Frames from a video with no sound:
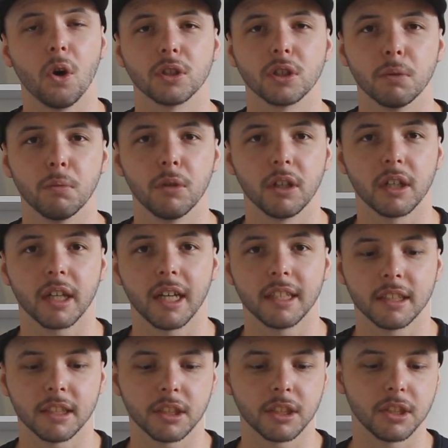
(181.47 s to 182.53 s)
awesome work,
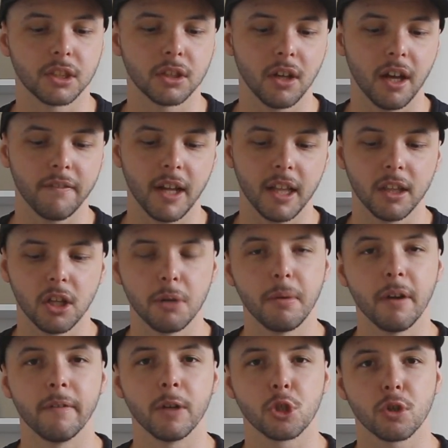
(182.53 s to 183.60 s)
Asics. You still have that
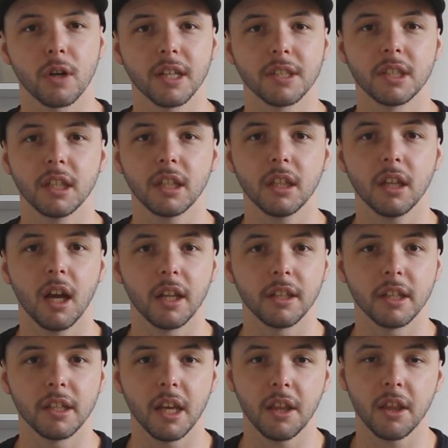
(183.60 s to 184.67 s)
little bit of a trussic
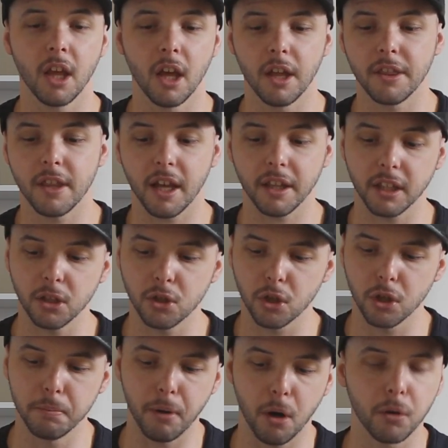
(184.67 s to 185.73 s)
underneath. Nothing
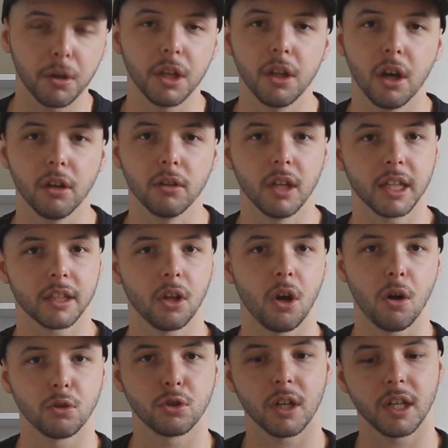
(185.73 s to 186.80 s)
too bulky though. Like
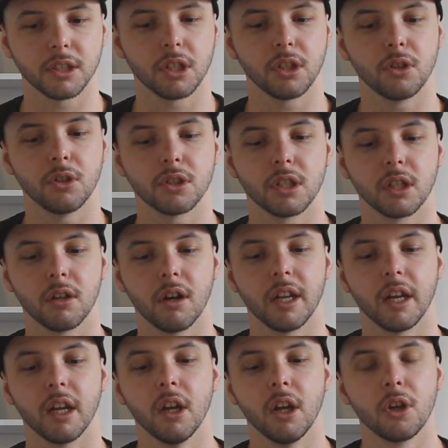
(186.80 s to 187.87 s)
the old trussic used to
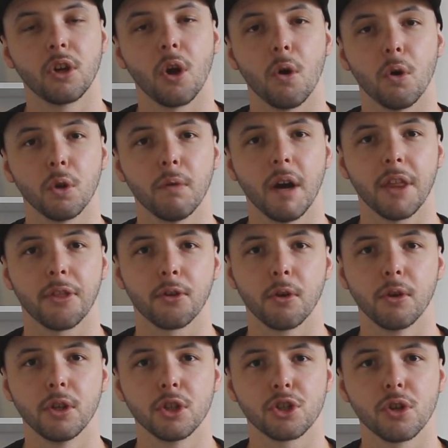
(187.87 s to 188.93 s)
kind of go all the way
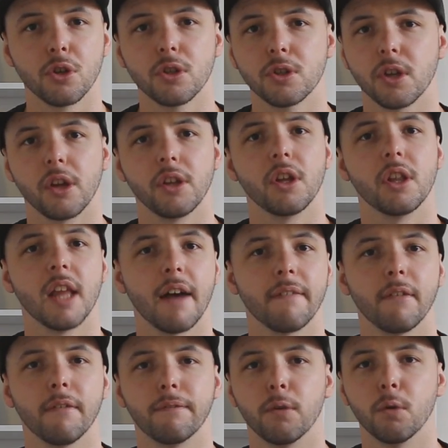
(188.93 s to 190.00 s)
through the shoe, so you didn't
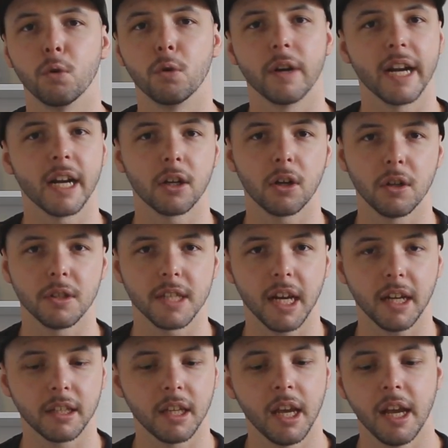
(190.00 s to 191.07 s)
have the full ground
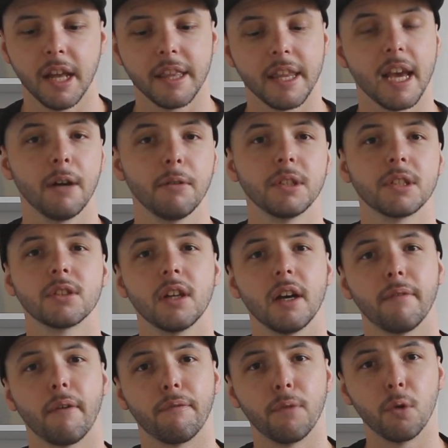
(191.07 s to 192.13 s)
contact. Now we still
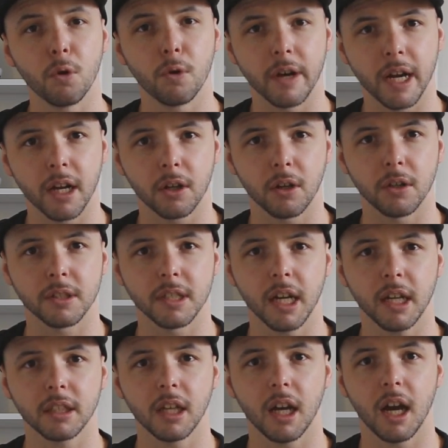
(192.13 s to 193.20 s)
have a full ground
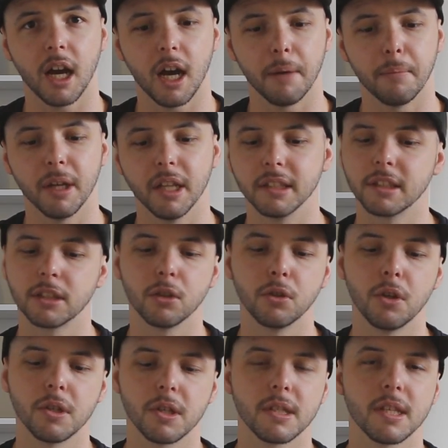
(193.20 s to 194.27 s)
contact, but
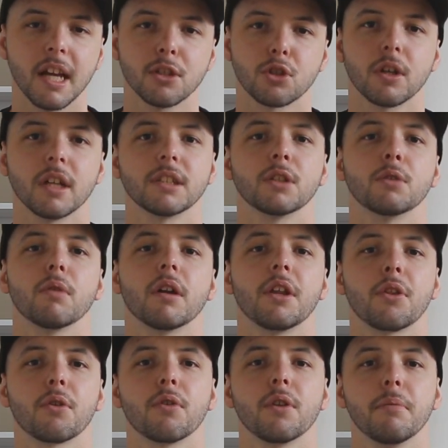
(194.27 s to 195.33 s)
still uses that trussic
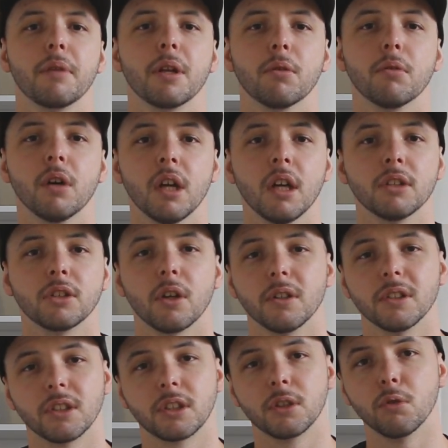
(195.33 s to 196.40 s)
running through the middle.
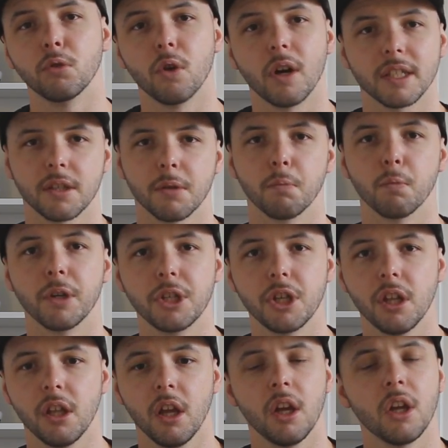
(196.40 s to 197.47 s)
So it's still nice and
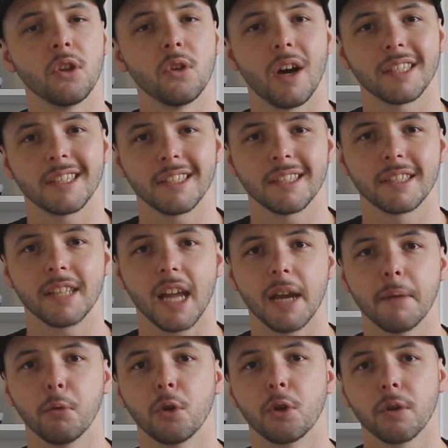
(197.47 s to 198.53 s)
rigid, nice and
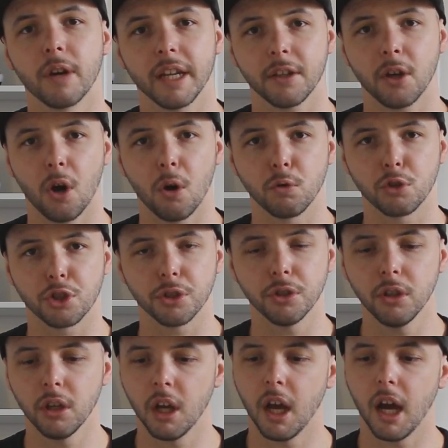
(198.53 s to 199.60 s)
stable throughout the whole
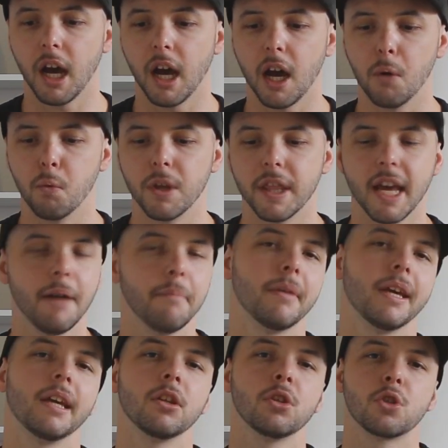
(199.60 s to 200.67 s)
shoe,
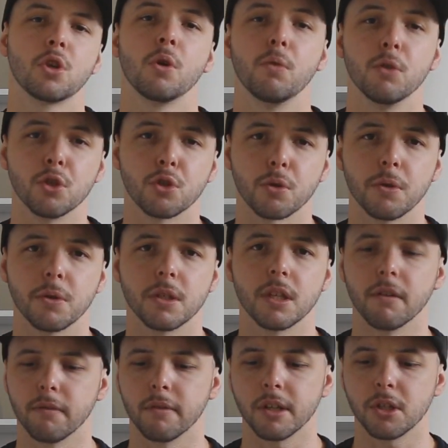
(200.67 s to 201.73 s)
without being too
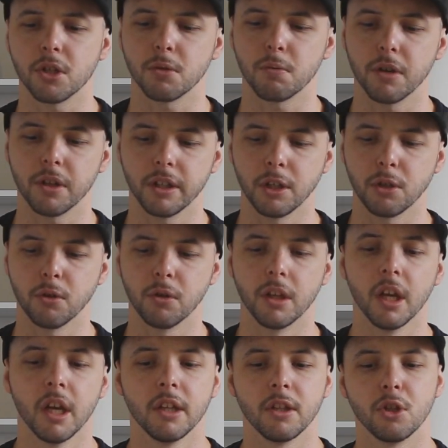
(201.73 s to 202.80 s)
intrusive, which is really
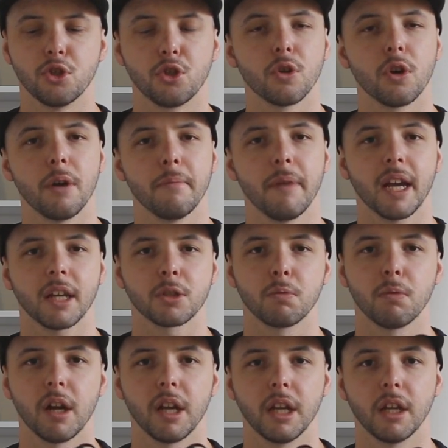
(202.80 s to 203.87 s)
good. The
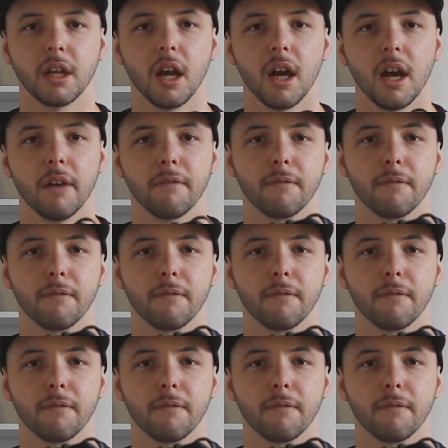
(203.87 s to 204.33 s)
Duromax running